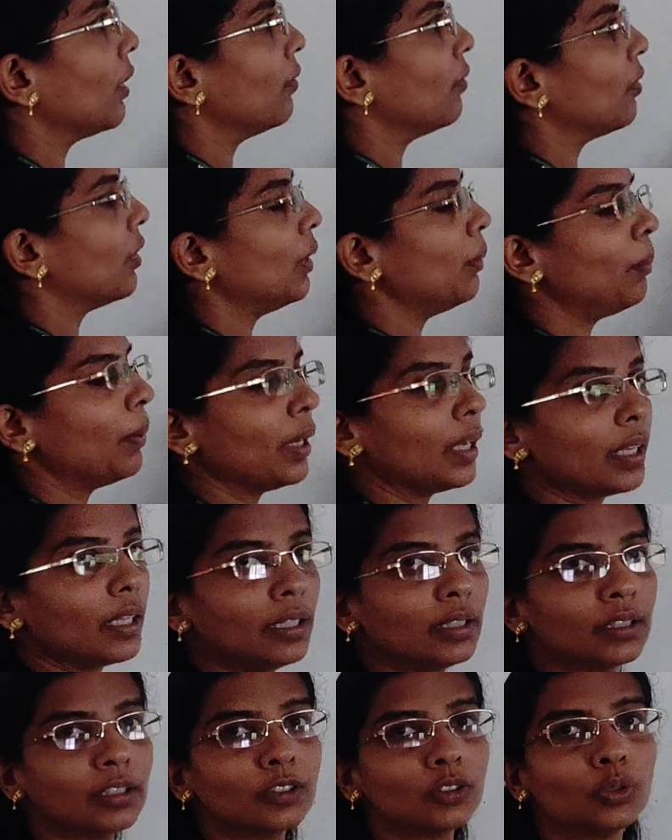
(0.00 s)

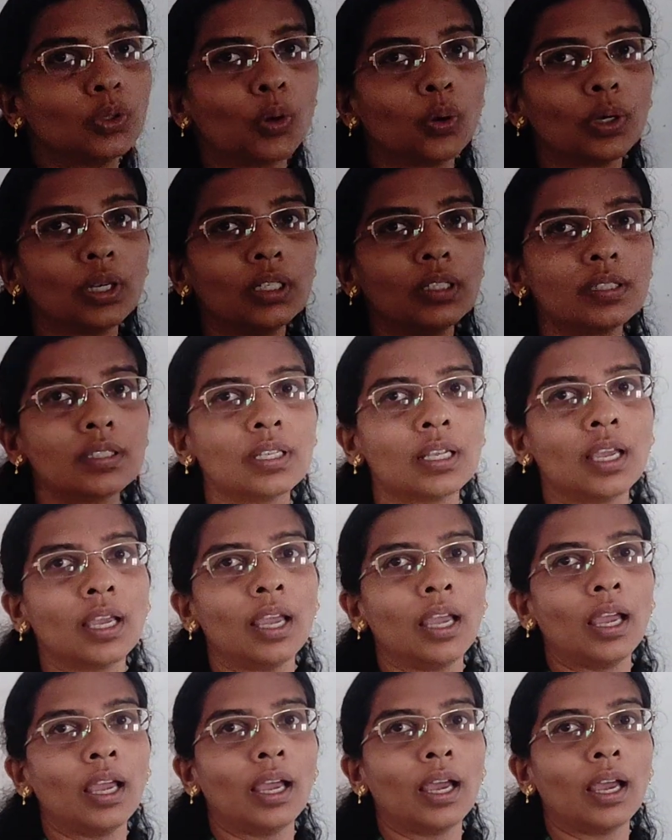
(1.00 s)
adverb. It is known as
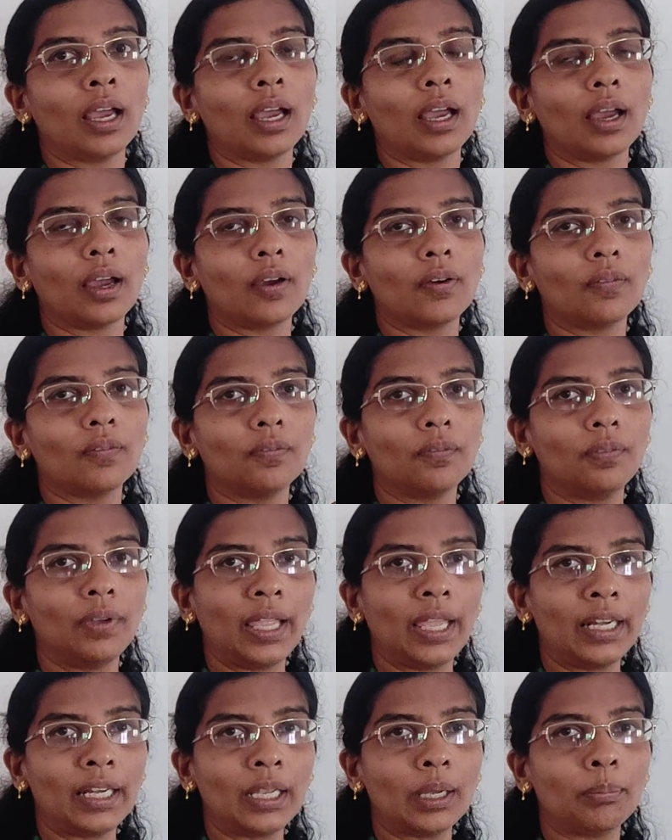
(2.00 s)

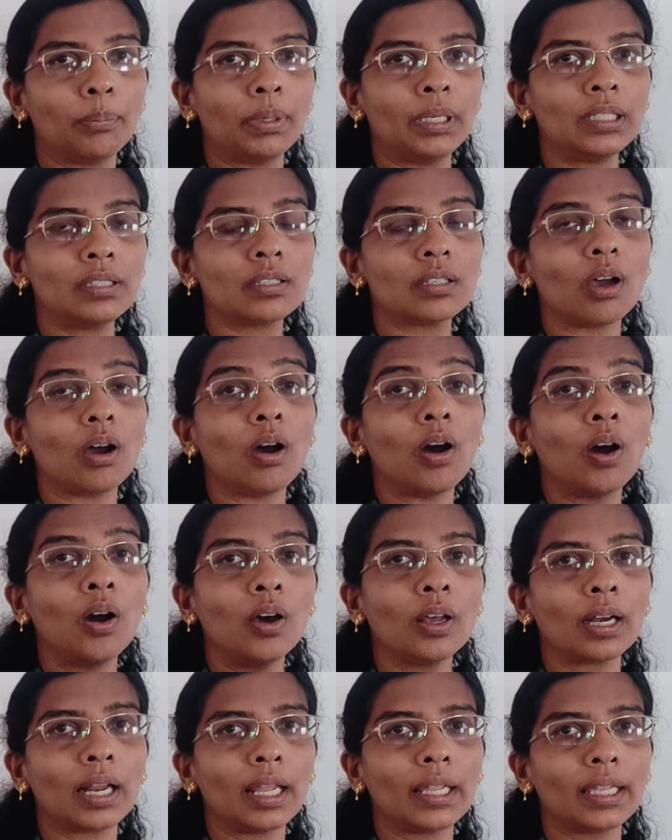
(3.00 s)
variables,
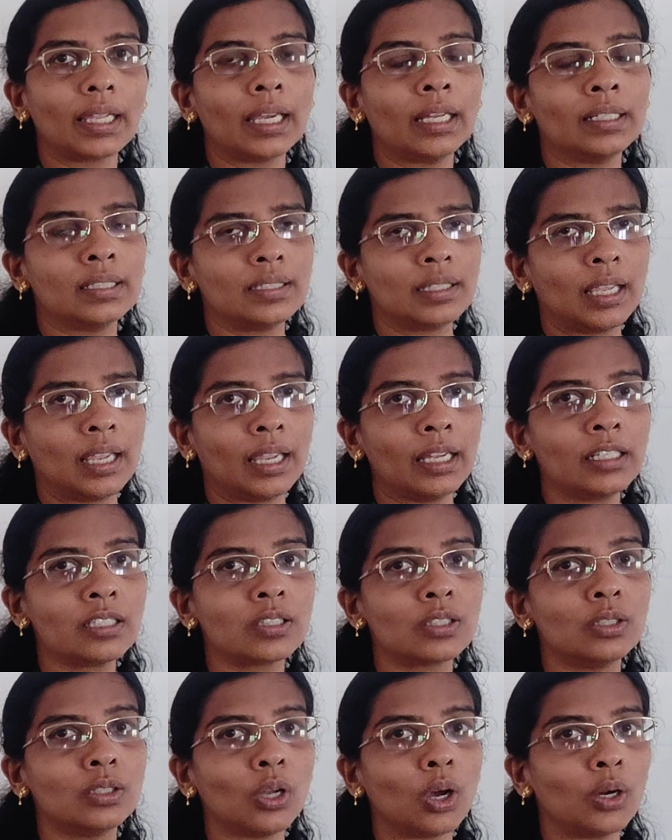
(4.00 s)
or I can say
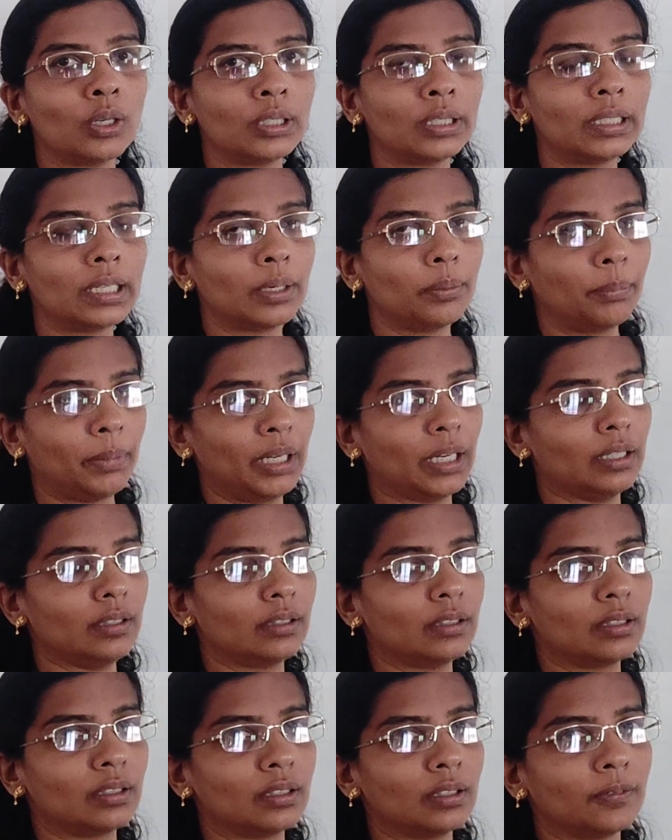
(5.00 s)
as
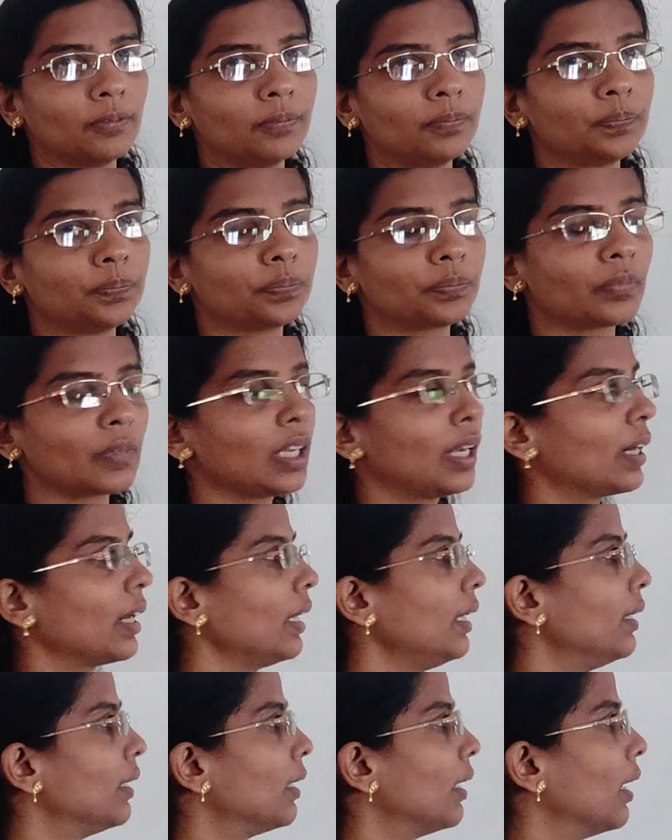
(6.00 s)
non-terminals.
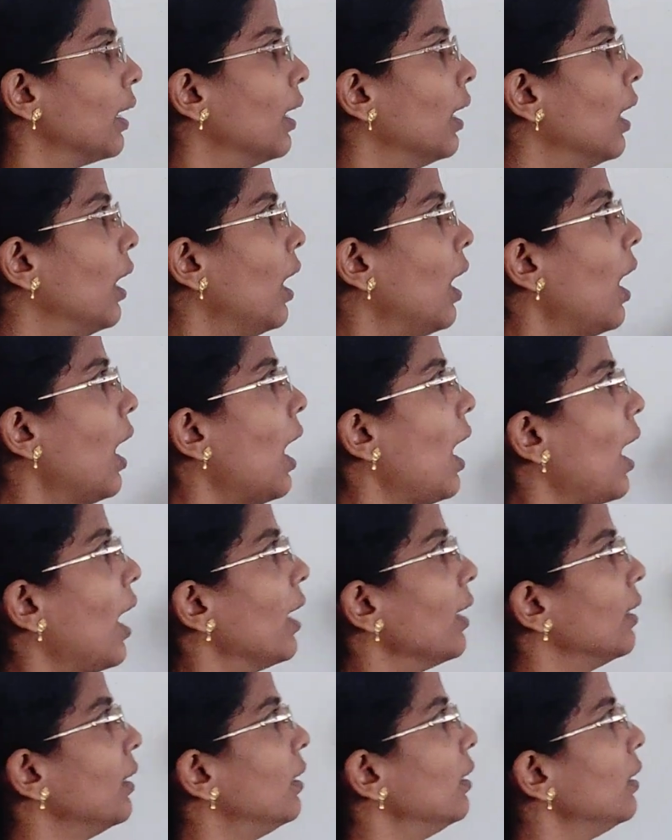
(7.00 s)
Right?
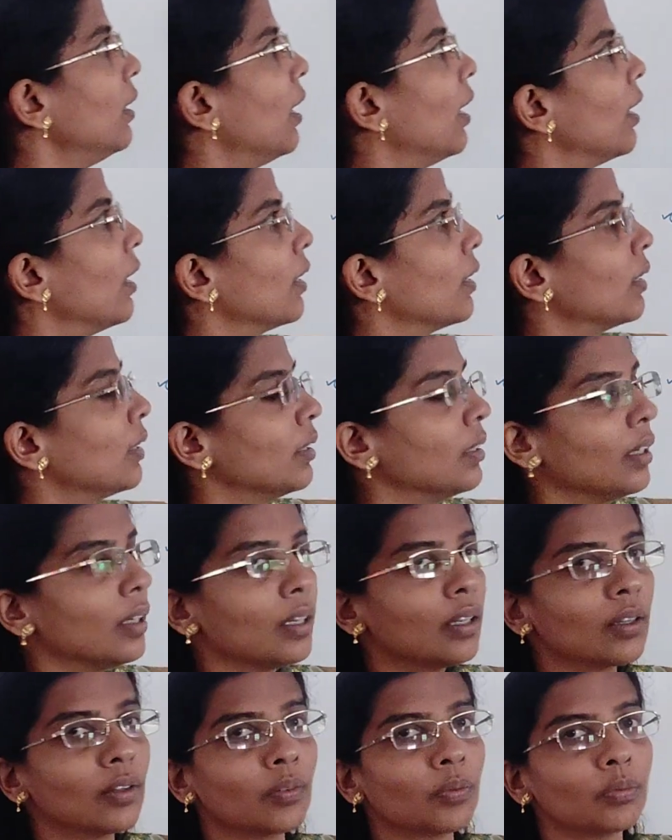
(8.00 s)
And the
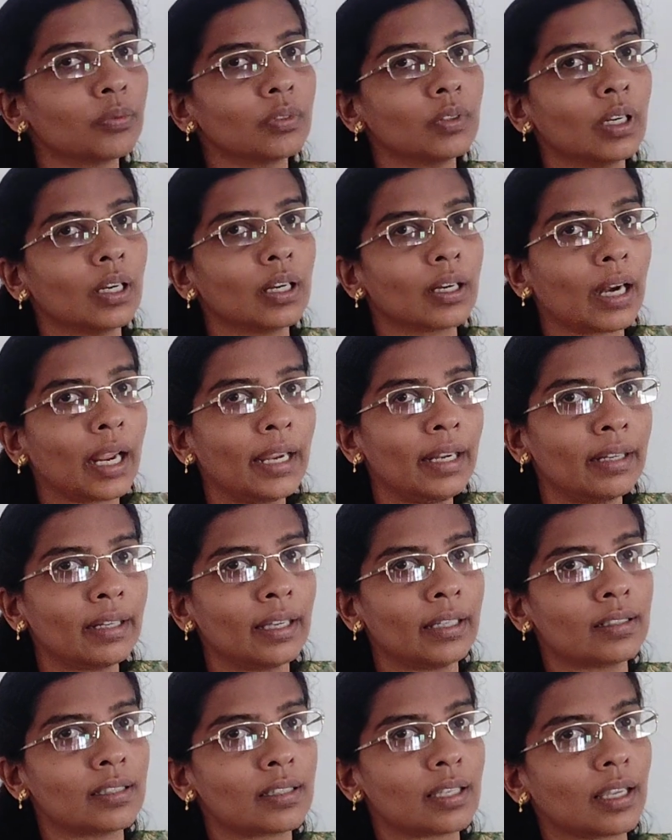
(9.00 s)
right
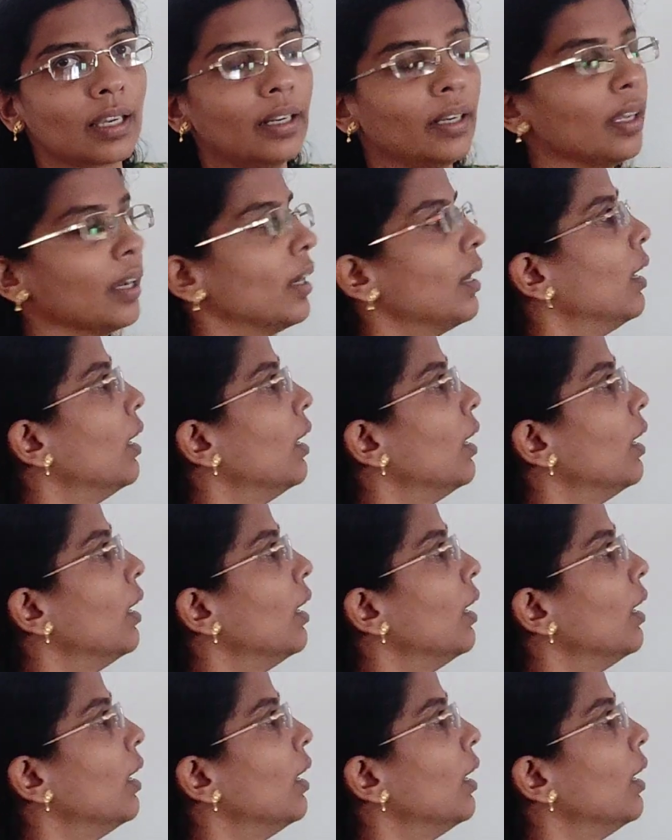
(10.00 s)
hand side,